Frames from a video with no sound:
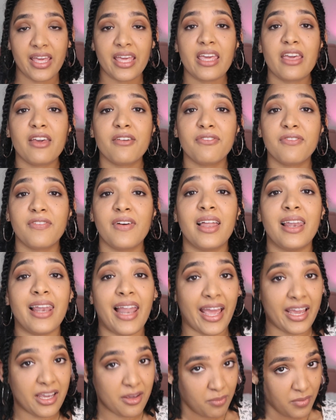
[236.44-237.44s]
if,
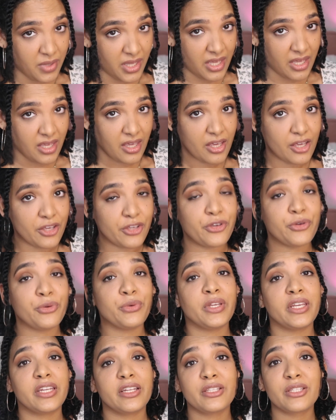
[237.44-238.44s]
like me, you
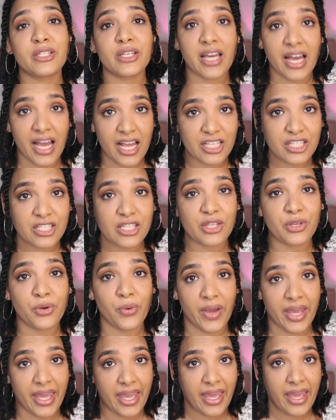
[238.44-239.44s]
needed to cut your
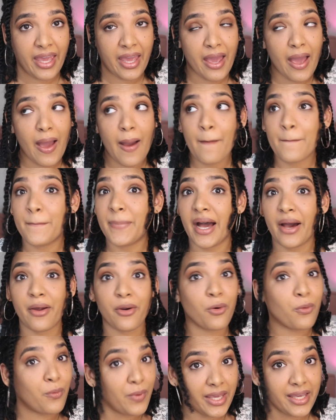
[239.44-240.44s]
hair
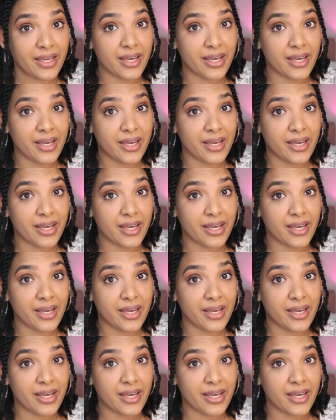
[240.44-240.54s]
about a week